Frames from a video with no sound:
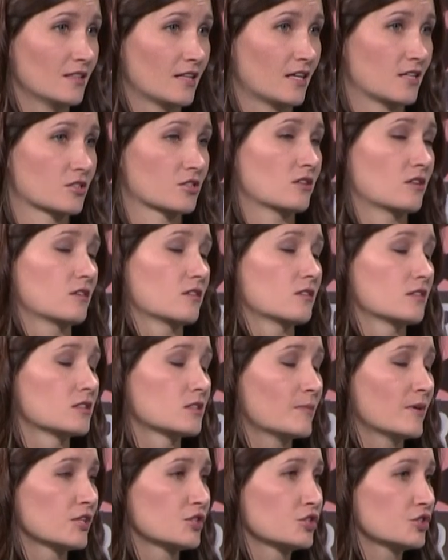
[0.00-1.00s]
NASCAR,
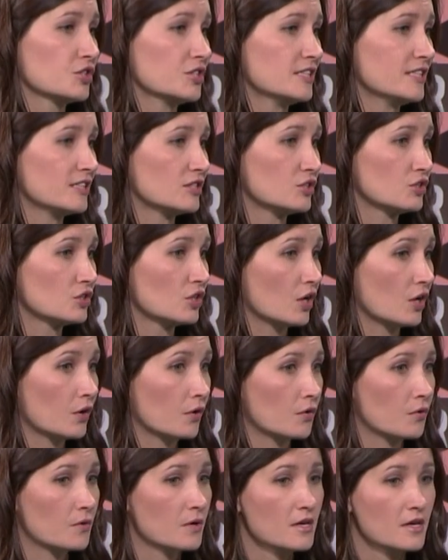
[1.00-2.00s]
especially. And
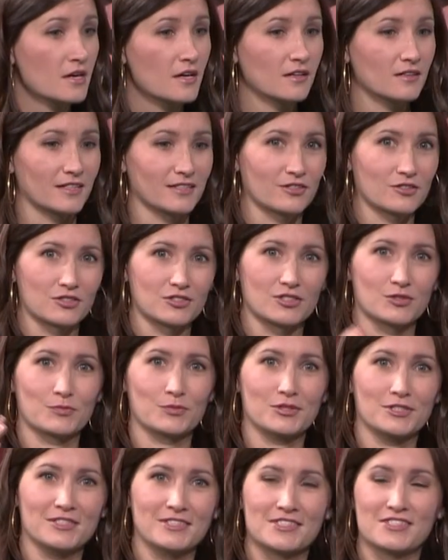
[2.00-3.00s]
so, like, there's this
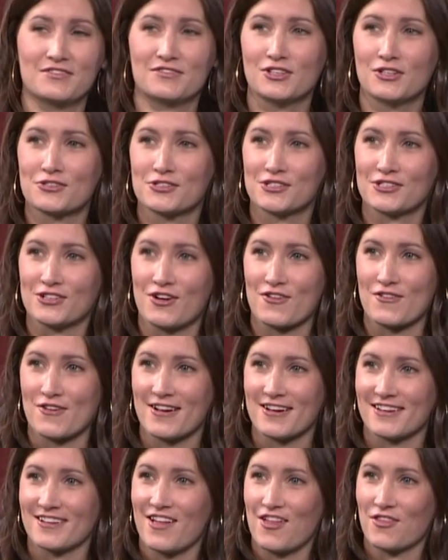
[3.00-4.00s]
preconceived notion all
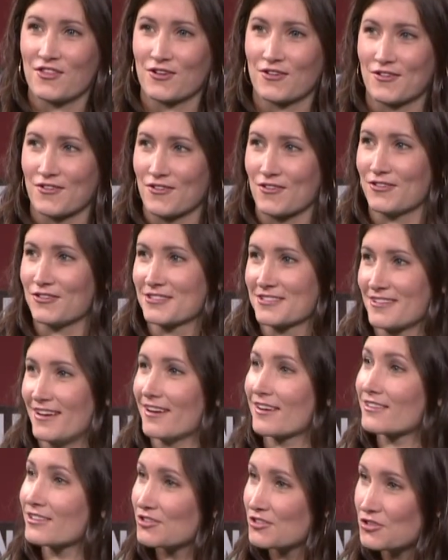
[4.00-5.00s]
right, the girl is
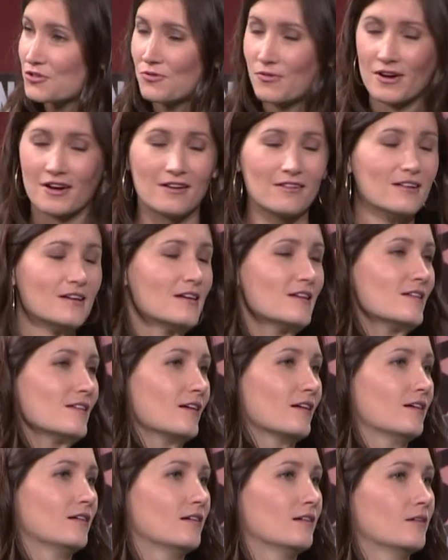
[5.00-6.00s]
not going to do well.
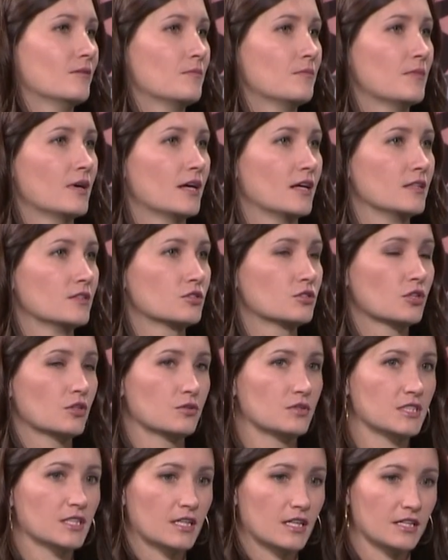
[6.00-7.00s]
Um, and so,
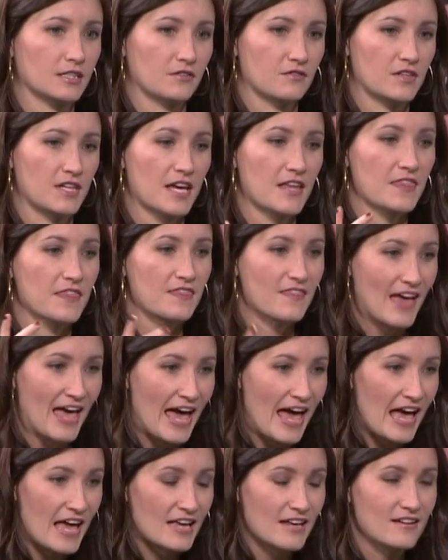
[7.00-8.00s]
to kind of get
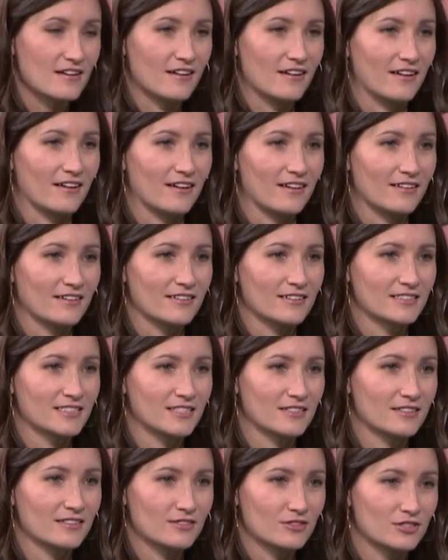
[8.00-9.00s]
that, uh,
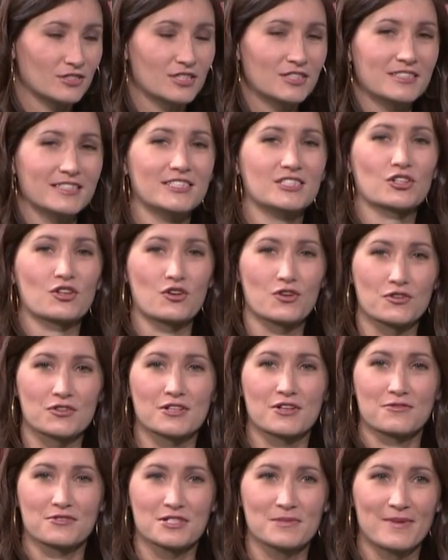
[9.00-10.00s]
to, to need to earn
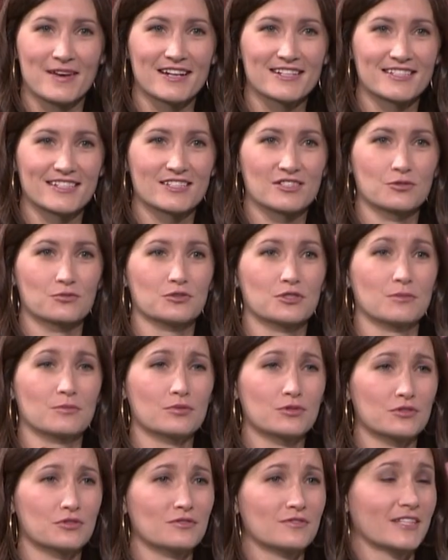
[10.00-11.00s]
their respect and to really
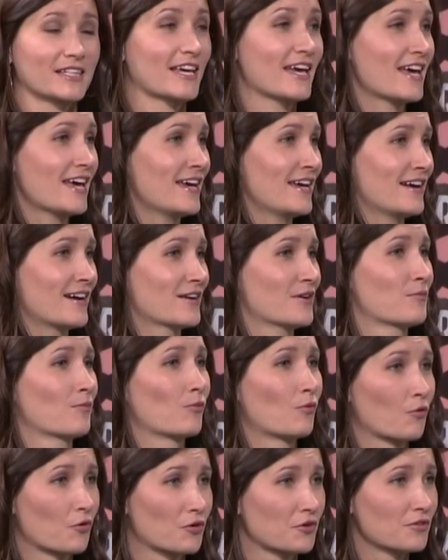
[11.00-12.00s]
prove, like, hey, I
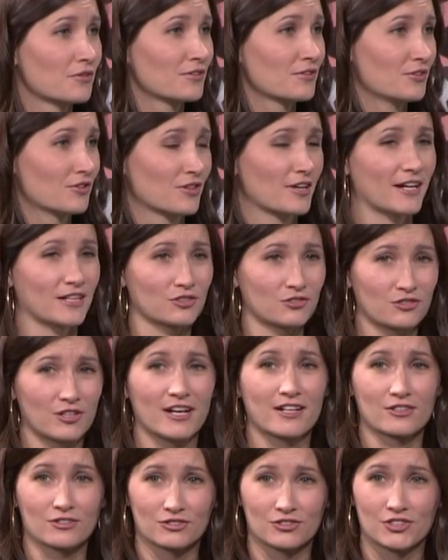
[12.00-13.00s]
am worth your extra
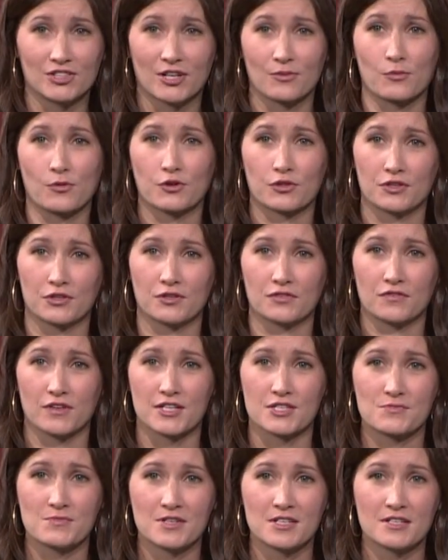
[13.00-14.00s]
energy, I'm worth your
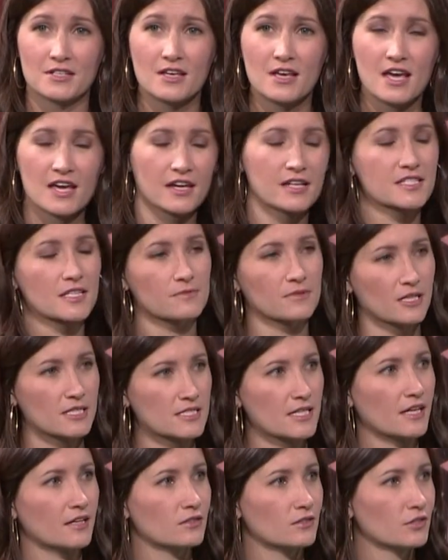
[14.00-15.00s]
investment, could sometimes
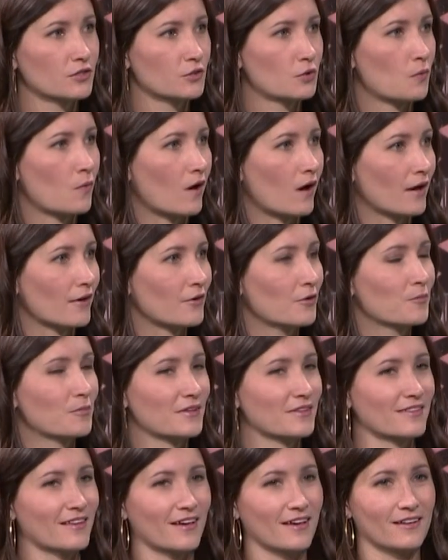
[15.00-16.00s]
take a little while,
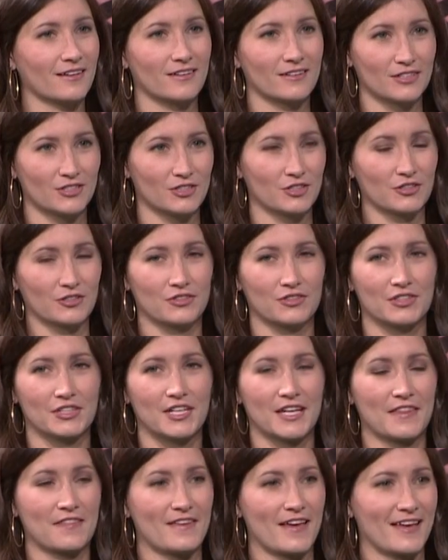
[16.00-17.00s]
but then, you know, you
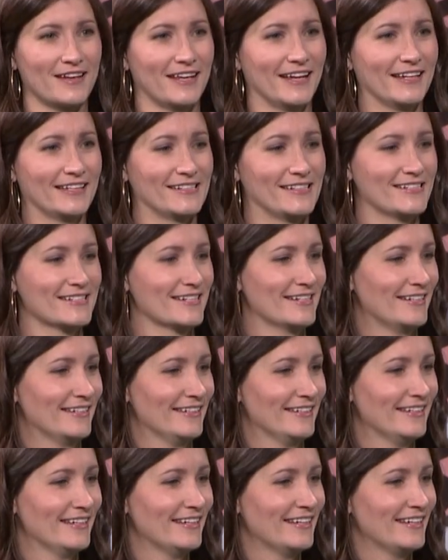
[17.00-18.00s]
get that. And,
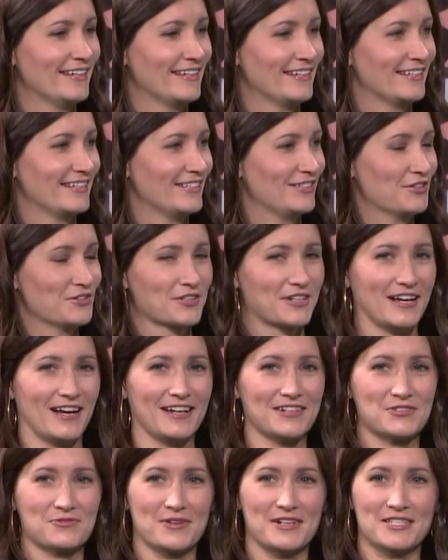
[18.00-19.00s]
uh, you know, the
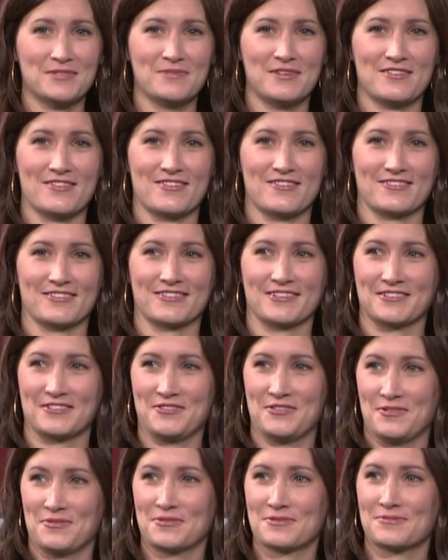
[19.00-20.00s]
guys race me harder because
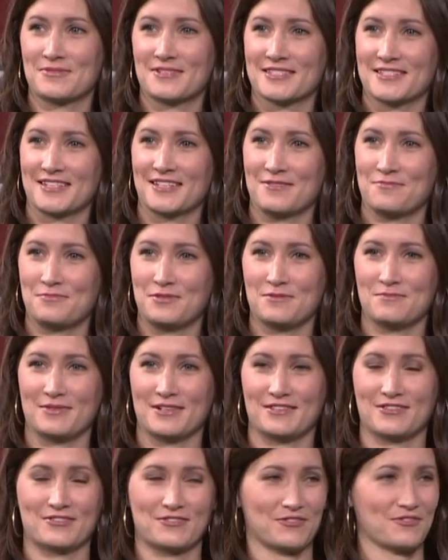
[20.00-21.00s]
no one wants to get beat
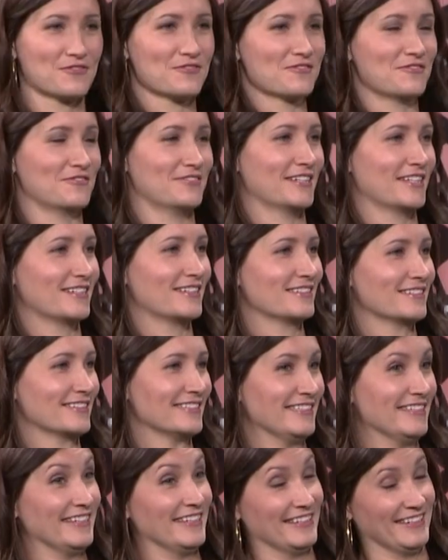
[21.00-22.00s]
by the girl. And,
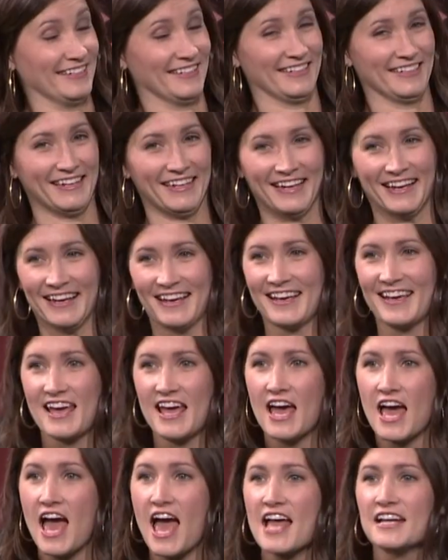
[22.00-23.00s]

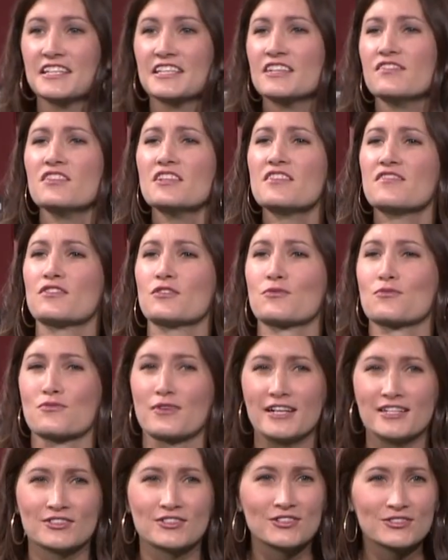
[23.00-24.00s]
and even if the
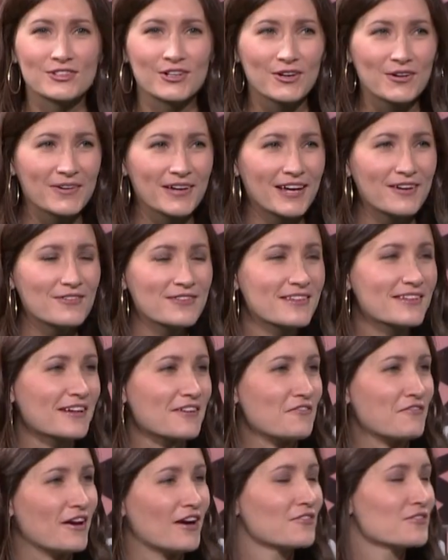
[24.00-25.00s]
racers are okay with it,
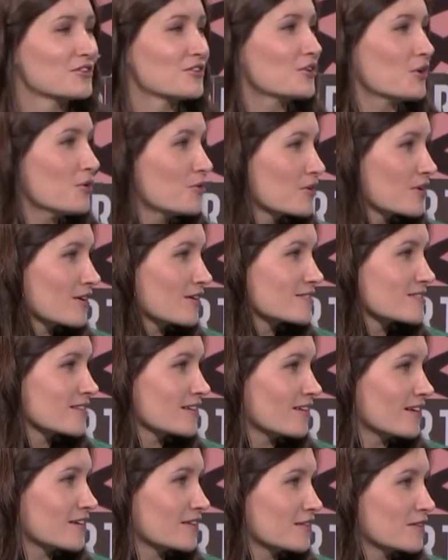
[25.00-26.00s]
I found in go-karts
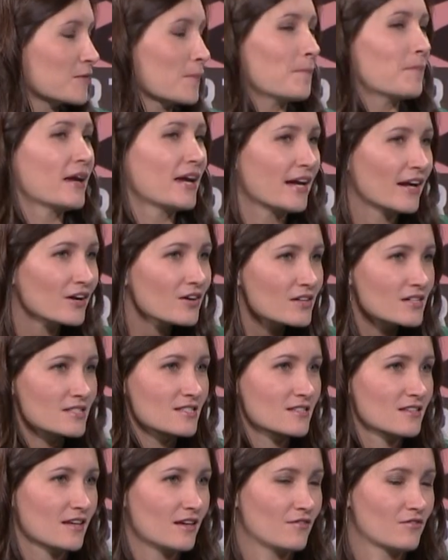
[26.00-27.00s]
that like the
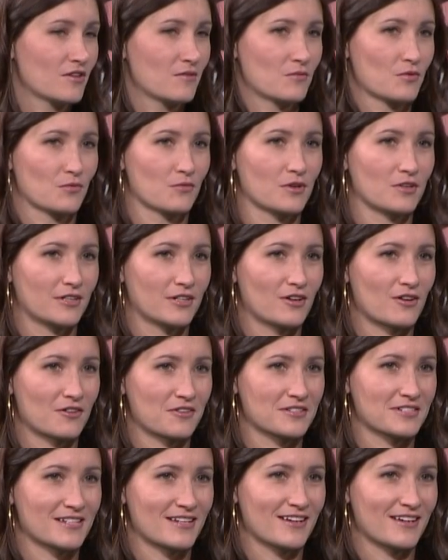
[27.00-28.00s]
parents gave them a really
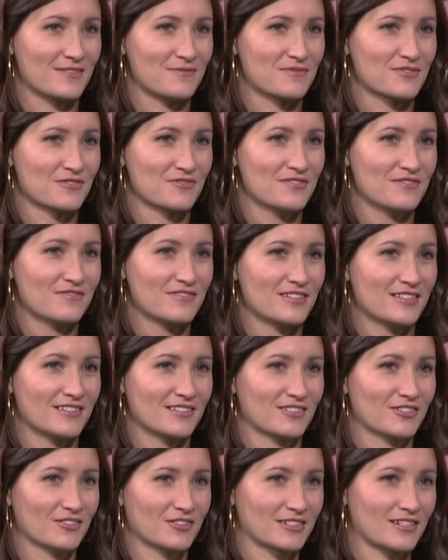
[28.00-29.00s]
hard time. So
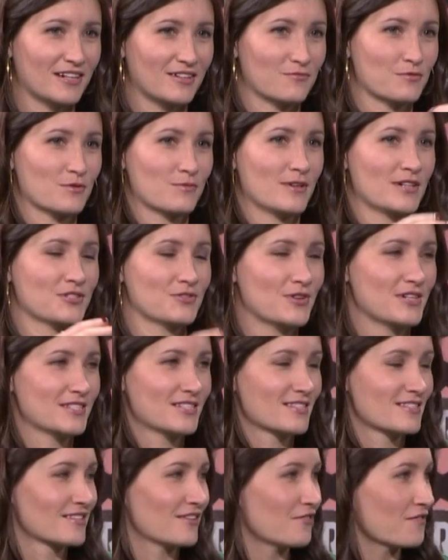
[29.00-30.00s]
even, so it kind of perpetuates
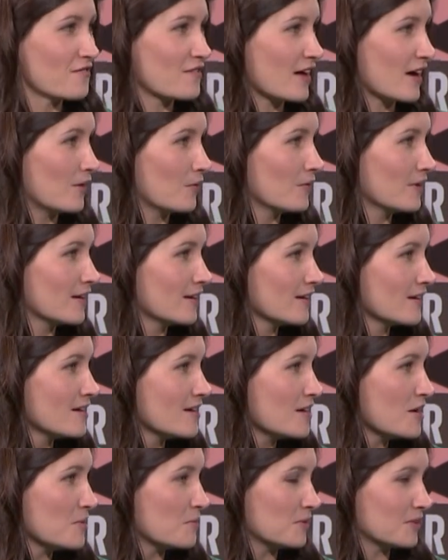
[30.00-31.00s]
itself that way.
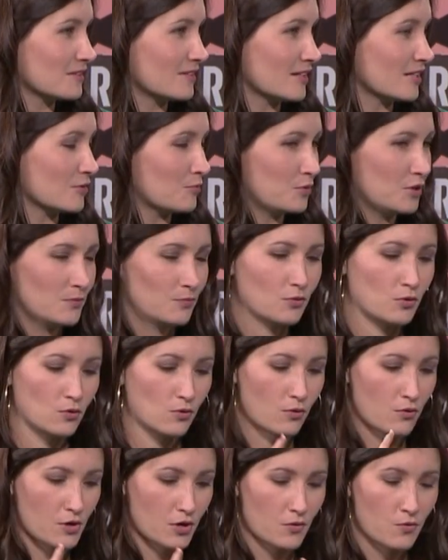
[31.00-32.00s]
But like
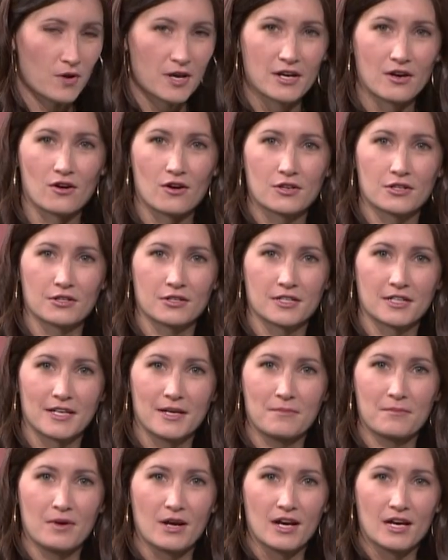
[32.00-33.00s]
people work way harder to
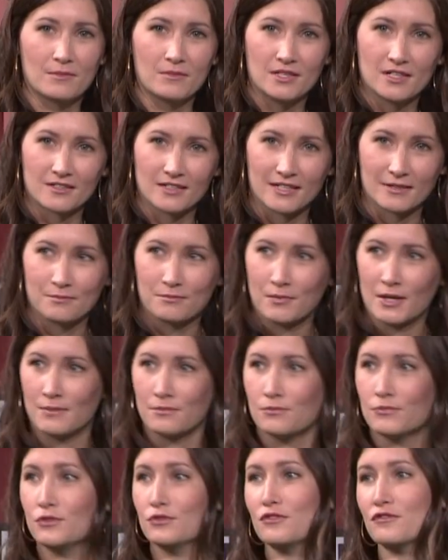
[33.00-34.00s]
get by me and like
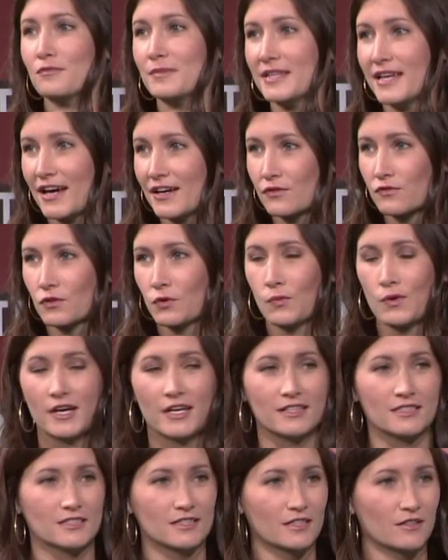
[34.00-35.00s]
might move me out of the
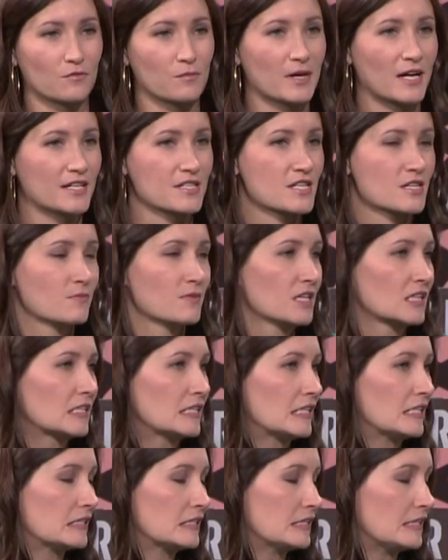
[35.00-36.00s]
way instead of passing me
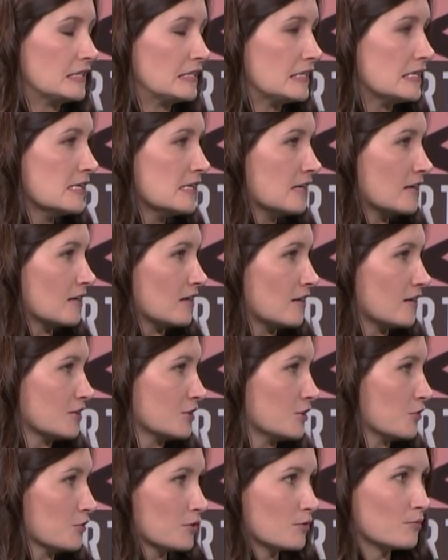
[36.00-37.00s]
cleanly. Uh,
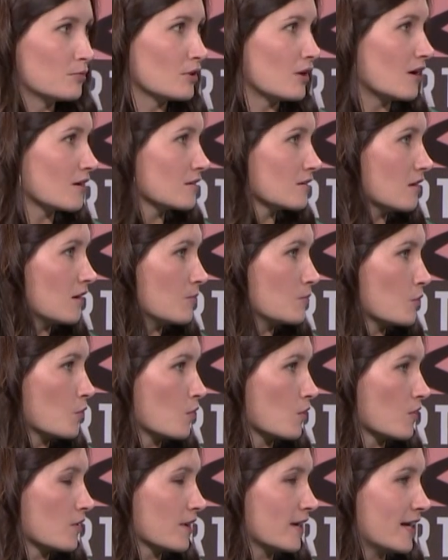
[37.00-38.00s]
you know, they'll block a lot more.